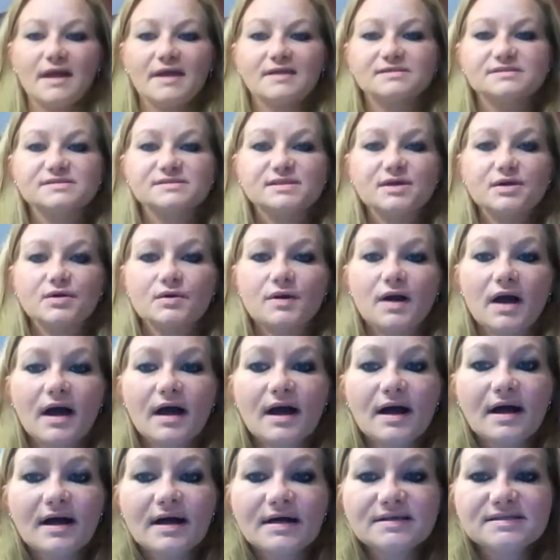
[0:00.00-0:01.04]
And so
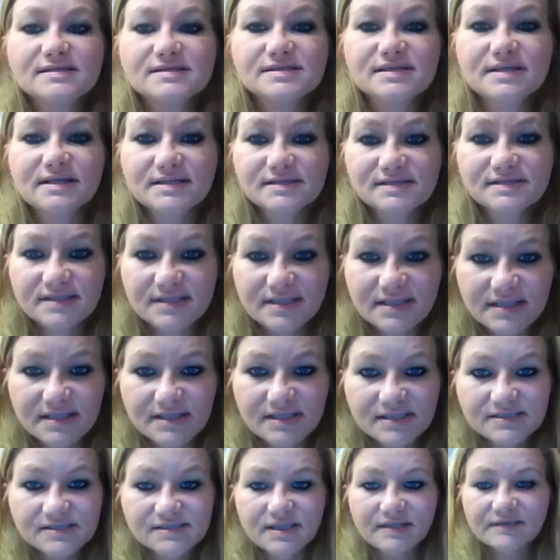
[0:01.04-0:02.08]
guys, this
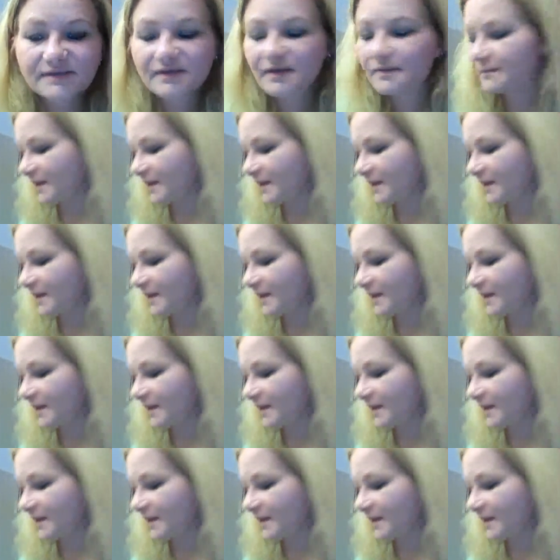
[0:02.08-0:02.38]
is the